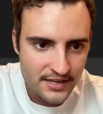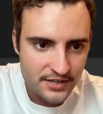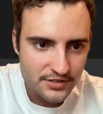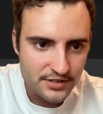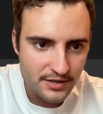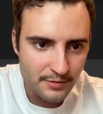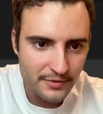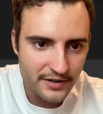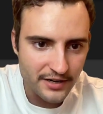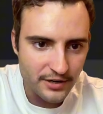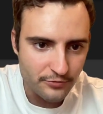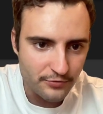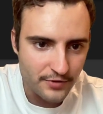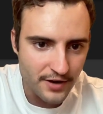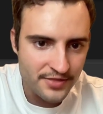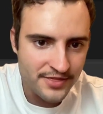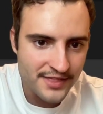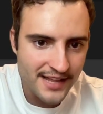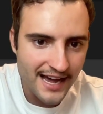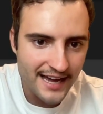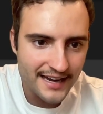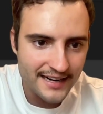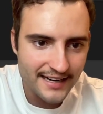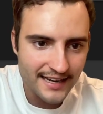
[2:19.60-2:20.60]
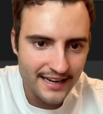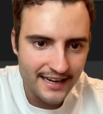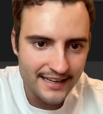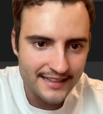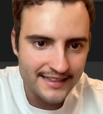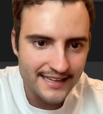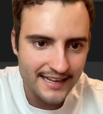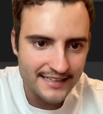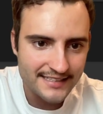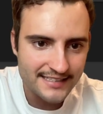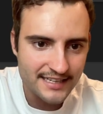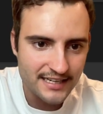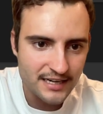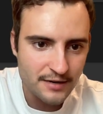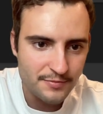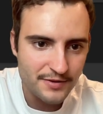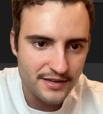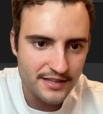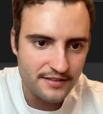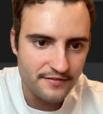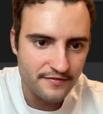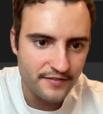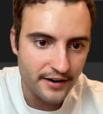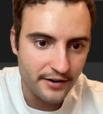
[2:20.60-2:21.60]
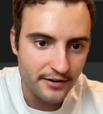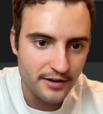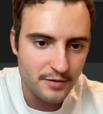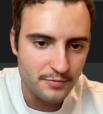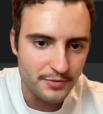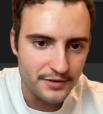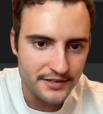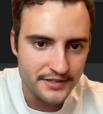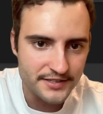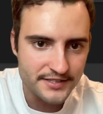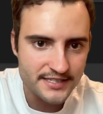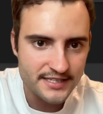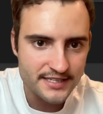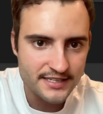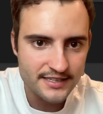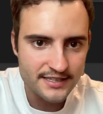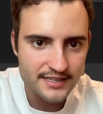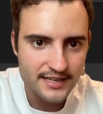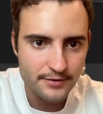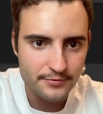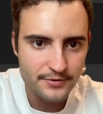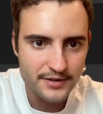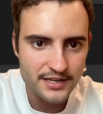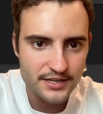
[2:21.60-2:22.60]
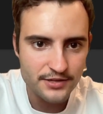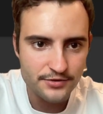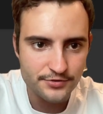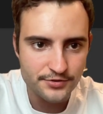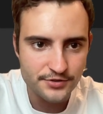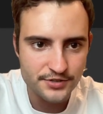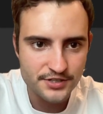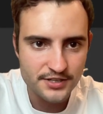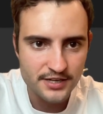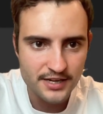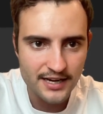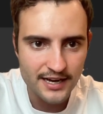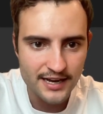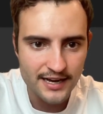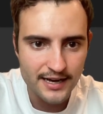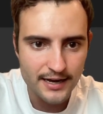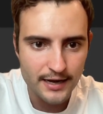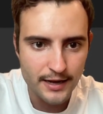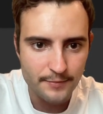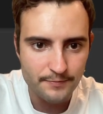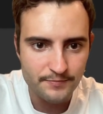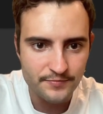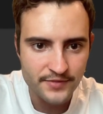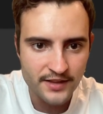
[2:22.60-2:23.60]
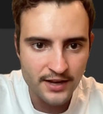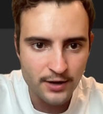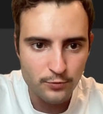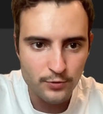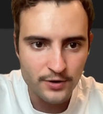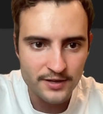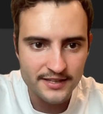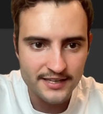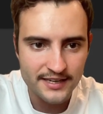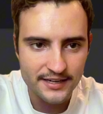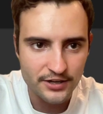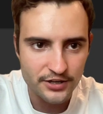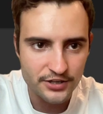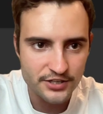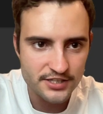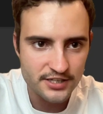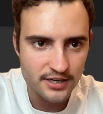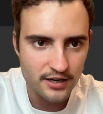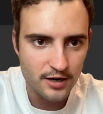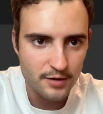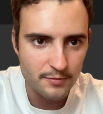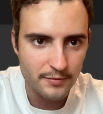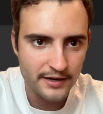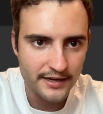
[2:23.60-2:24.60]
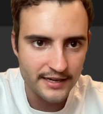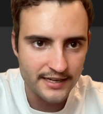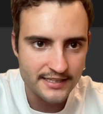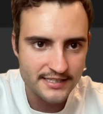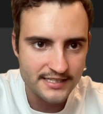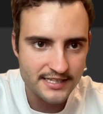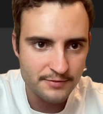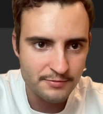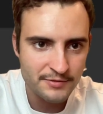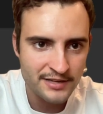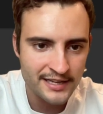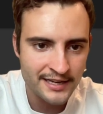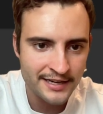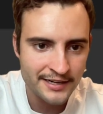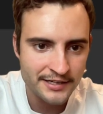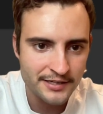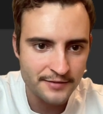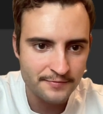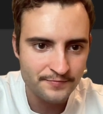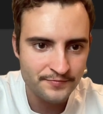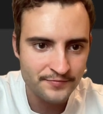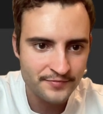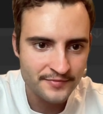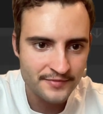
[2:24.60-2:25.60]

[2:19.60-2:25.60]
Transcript: So I'm going to run that, and that's going to be the variables that we use within our stock market simulator.